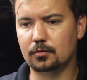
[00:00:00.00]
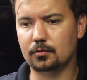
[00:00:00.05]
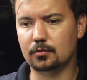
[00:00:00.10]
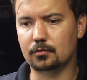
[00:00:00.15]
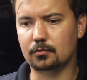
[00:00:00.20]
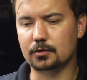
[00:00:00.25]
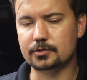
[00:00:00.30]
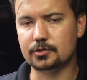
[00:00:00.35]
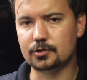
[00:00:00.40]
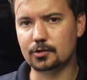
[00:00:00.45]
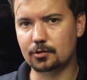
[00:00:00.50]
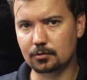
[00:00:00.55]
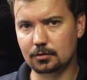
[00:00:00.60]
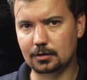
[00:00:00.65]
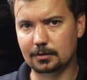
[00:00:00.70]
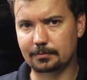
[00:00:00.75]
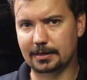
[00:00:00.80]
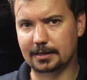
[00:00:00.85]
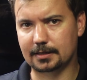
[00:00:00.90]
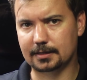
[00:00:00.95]
What's cool
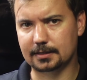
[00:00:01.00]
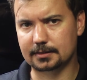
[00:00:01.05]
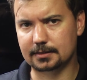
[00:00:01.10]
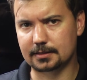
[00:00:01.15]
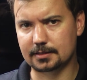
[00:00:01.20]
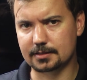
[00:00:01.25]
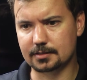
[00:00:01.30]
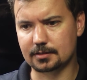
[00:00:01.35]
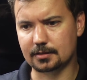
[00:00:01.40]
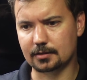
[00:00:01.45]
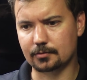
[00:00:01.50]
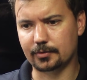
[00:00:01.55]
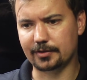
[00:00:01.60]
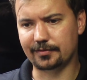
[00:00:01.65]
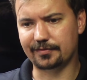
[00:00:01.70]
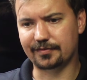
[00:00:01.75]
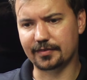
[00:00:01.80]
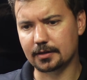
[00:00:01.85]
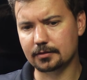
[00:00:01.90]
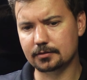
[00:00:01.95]
about it is that we
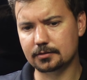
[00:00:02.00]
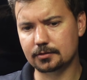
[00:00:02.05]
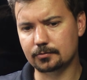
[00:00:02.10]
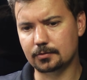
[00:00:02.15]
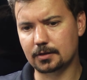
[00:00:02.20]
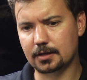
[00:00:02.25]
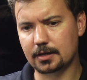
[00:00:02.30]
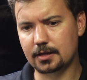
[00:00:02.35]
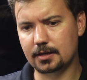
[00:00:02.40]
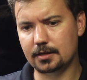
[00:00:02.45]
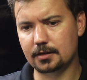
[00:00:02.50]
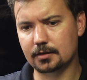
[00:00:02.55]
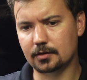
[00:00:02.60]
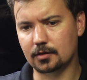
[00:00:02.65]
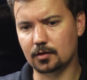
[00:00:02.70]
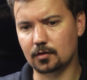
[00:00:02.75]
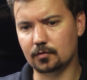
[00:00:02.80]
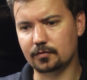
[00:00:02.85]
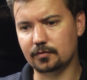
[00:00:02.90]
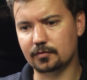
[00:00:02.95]
found a way
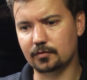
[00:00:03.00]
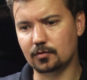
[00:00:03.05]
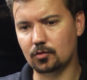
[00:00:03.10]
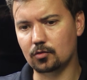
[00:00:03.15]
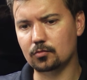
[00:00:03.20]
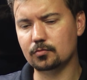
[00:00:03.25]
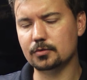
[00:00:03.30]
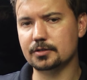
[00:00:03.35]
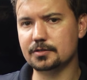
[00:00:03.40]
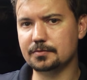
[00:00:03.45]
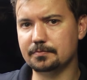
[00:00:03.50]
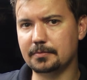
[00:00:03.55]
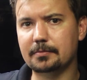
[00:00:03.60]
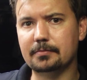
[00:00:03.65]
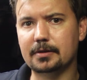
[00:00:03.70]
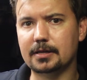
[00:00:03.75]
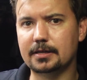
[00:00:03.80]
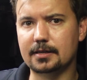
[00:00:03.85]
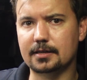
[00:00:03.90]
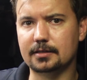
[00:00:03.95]
of almost
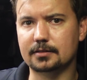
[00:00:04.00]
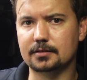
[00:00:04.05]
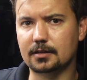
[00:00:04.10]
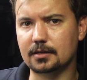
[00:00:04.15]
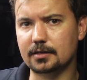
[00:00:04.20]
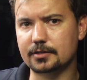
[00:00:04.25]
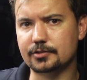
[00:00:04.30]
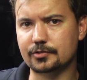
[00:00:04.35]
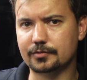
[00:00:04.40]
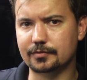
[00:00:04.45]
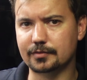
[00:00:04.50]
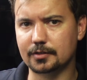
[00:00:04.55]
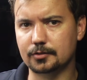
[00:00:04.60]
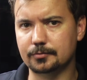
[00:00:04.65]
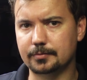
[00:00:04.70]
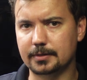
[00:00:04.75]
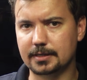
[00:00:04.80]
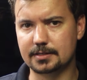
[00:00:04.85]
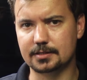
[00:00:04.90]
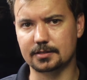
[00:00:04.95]
mimicking the
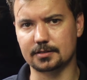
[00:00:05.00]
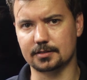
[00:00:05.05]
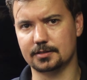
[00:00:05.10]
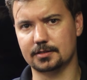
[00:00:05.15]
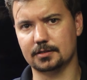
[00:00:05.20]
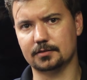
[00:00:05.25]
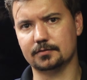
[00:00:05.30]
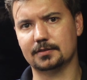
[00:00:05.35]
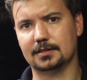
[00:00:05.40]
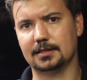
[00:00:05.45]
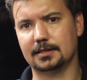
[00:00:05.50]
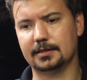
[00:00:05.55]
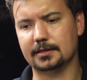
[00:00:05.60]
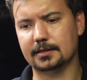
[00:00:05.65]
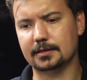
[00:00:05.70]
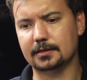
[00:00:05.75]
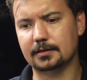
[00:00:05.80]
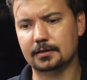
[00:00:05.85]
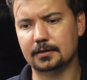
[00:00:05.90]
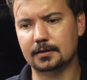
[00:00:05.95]
hydrophobics and
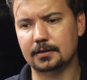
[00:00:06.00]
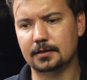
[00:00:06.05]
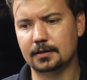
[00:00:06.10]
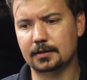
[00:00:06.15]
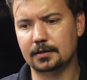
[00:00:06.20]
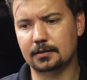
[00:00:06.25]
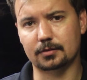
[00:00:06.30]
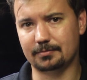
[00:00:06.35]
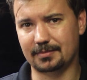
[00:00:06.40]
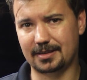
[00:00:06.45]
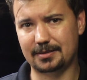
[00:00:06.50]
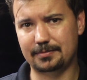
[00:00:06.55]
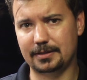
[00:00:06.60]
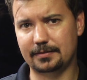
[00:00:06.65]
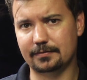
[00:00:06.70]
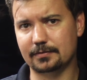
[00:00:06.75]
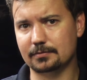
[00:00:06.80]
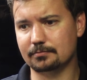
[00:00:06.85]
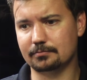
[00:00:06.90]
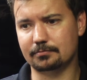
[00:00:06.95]
self-cleaning, maybe
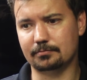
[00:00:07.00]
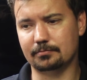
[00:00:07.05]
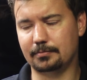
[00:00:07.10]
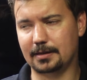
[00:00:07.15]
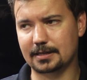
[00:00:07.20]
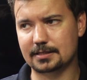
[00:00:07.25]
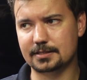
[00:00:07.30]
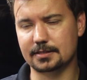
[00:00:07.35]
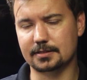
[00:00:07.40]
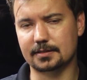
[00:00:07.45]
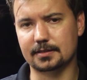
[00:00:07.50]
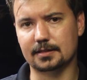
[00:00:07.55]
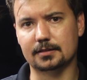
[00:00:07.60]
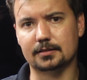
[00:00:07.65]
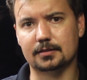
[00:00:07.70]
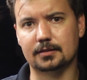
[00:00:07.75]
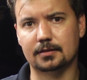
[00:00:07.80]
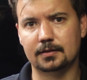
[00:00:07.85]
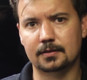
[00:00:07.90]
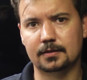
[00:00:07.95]
even better than
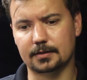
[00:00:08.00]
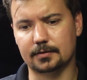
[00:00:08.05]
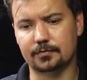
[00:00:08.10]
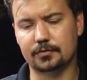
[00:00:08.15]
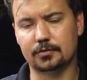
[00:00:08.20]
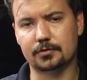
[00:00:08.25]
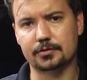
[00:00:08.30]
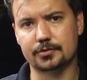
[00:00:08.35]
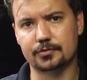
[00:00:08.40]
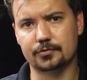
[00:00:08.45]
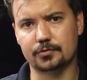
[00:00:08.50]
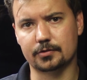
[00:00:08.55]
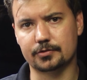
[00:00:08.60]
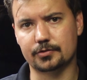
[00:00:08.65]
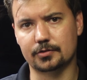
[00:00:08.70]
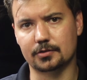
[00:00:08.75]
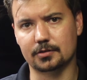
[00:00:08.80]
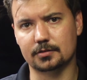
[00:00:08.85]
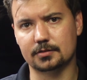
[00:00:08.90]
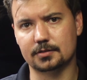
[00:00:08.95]
forest
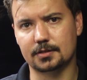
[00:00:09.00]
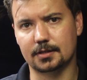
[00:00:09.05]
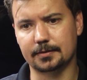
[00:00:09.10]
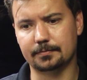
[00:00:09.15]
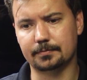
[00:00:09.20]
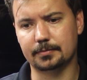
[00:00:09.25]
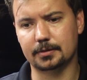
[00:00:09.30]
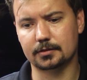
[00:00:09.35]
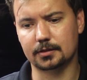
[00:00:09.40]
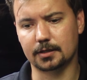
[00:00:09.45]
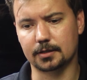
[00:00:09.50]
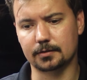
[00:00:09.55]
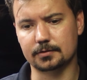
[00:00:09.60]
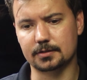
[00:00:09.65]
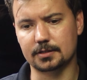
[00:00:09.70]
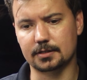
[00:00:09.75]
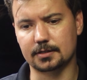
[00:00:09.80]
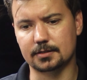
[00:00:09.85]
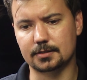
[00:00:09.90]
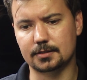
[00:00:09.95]
structure type
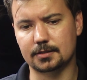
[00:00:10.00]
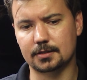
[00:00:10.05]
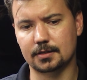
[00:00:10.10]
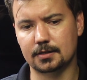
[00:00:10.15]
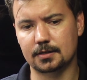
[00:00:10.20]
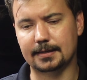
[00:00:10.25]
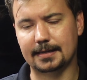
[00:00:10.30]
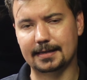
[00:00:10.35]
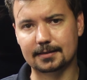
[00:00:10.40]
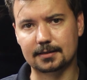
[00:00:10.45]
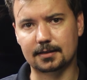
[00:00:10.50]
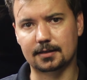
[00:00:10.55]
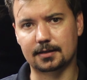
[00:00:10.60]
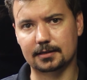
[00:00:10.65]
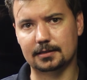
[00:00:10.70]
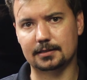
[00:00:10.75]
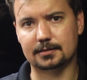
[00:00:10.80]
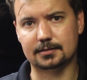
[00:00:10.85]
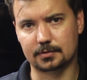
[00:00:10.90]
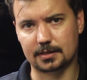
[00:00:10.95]
coatings in a
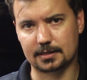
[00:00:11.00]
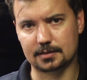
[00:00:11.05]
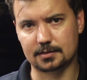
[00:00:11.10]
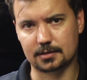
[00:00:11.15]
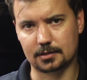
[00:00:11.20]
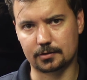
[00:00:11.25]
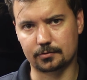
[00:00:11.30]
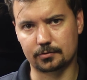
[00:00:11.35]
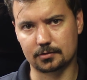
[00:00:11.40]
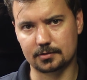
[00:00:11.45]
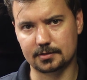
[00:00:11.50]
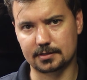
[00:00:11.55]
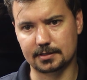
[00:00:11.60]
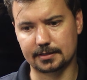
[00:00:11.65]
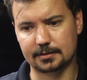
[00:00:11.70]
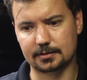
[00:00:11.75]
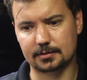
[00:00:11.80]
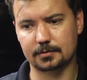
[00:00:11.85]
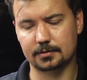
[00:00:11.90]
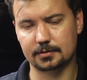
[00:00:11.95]
highly densely
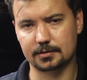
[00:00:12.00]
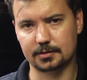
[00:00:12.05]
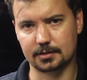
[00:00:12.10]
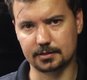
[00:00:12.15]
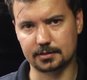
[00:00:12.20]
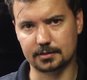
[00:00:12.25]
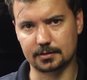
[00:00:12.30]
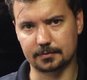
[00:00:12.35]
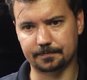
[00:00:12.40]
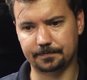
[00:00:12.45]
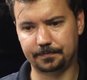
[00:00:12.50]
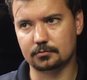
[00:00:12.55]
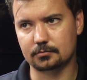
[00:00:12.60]
cross-linked system.